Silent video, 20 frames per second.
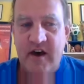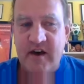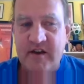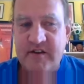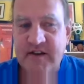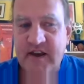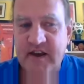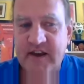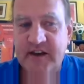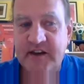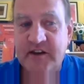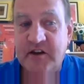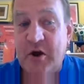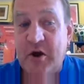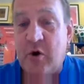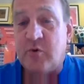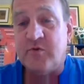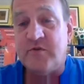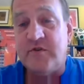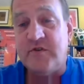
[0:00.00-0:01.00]
taking
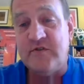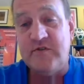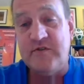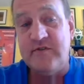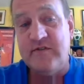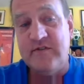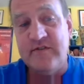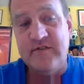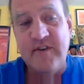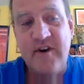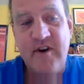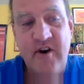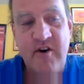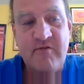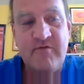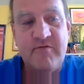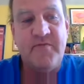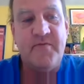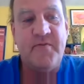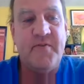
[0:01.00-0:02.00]
notes
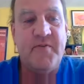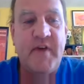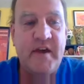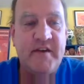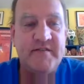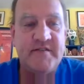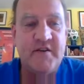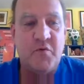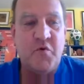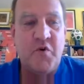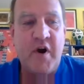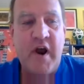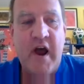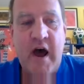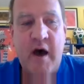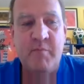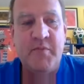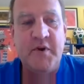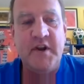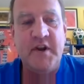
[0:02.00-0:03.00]
of things that were
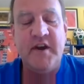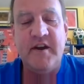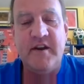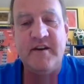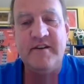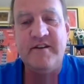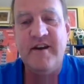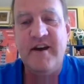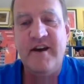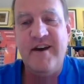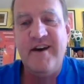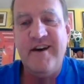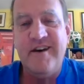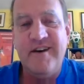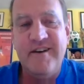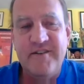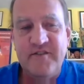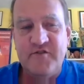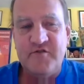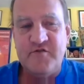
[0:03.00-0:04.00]
happening
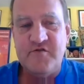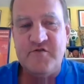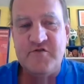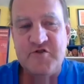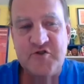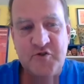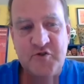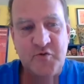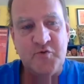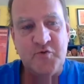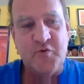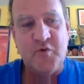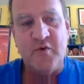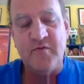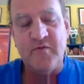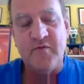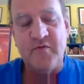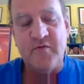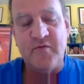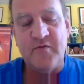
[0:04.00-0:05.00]
to sort
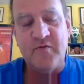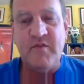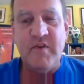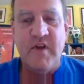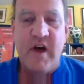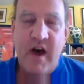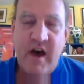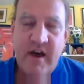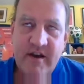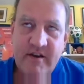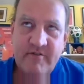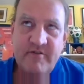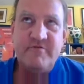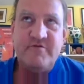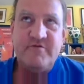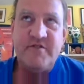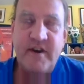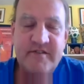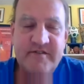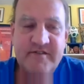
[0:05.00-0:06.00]
of
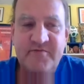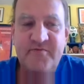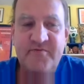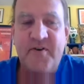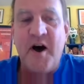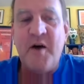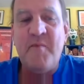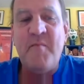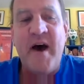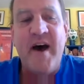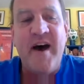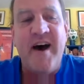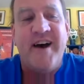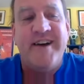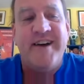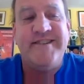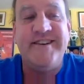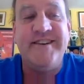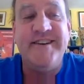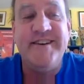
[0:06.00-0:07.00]
justify my
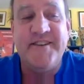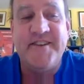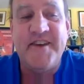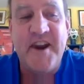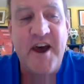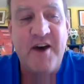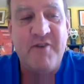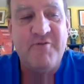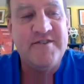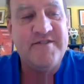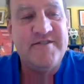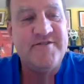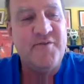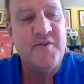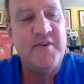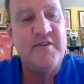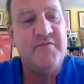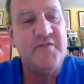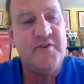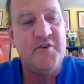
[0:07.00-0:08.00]
idea that I was
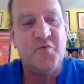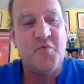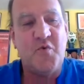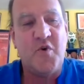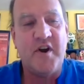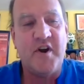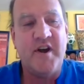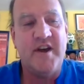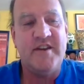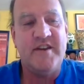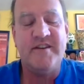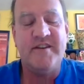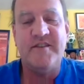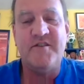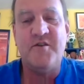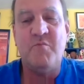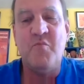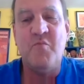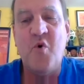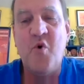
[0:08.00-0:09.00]
doing field work. And
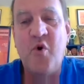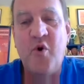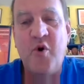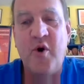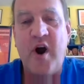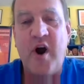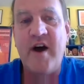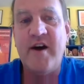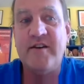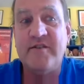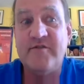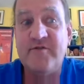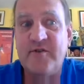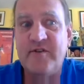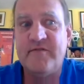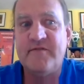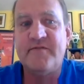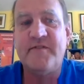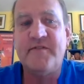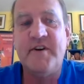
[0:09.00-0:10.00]
the more I sort
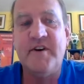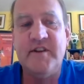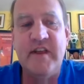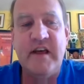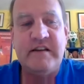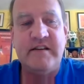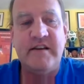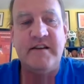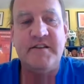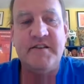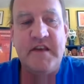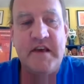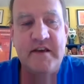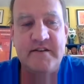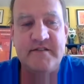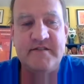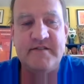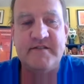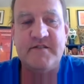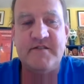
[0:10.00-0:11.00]
of collected
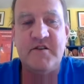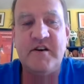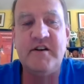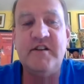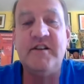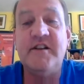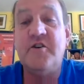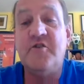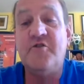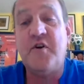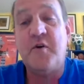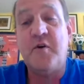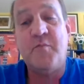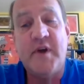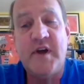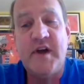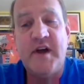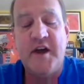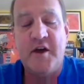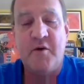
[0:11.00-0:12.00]
things, the clearer it
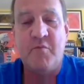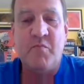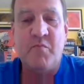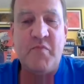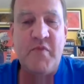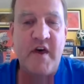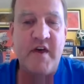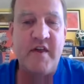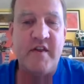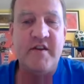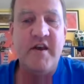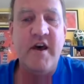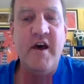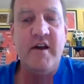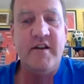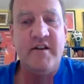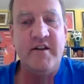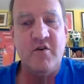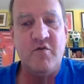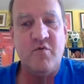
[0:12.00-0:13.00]
became that
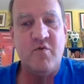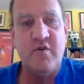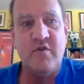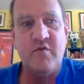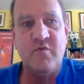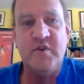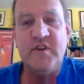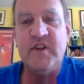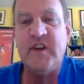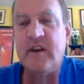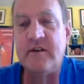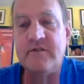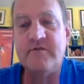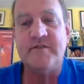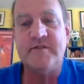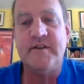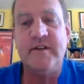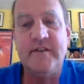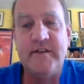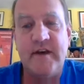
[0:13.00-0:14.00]
there were really
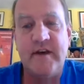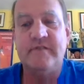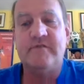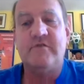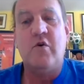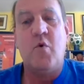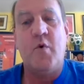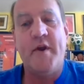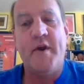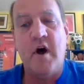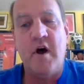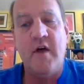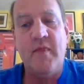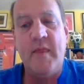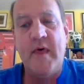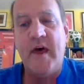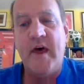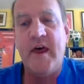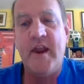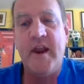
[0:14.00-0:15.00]
interesting things going on
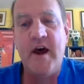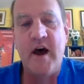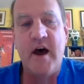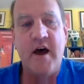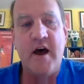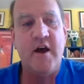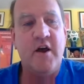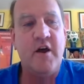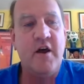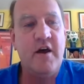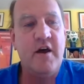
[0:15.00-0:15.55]
that I